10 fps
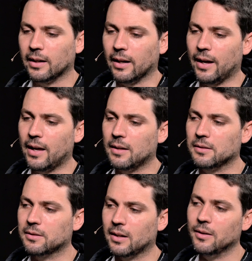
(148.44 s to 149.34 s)

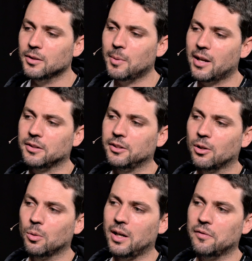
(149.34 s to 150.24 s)
And I was about a year
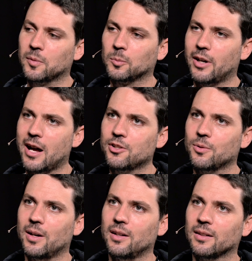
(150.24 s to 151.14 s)
away from
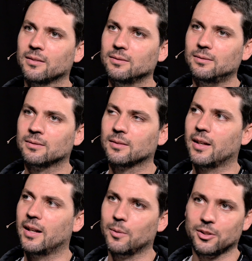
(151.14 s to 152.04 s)
graduating,
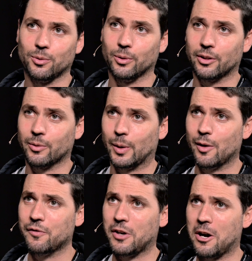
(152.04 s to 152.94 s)
and I went to a career
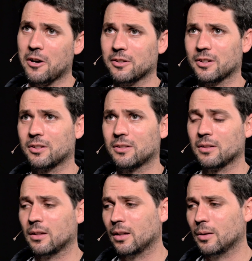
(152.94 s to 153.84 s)
fair and just
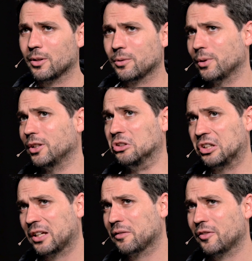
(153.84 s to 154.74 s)
wasn't really
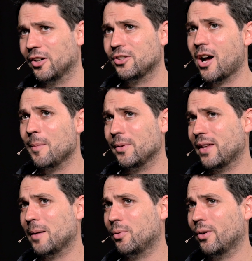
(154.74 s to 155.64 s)
looking for a job at
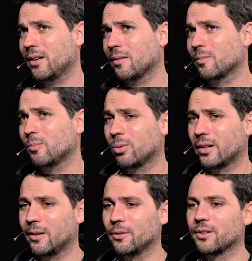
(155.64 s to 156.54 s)
that point, but
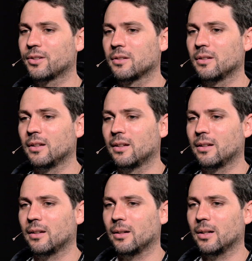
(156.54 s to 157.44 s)
I was
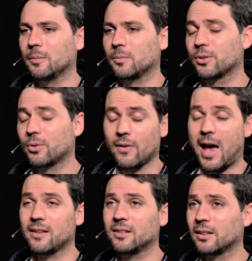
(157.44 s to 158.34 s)
just sort of
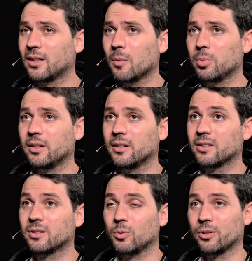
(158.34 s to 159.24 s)
asking
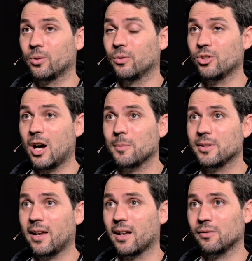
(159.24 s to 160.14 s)
companies what sort of jobs
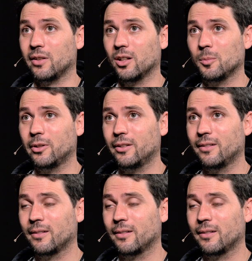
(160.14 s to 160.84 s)
they had available.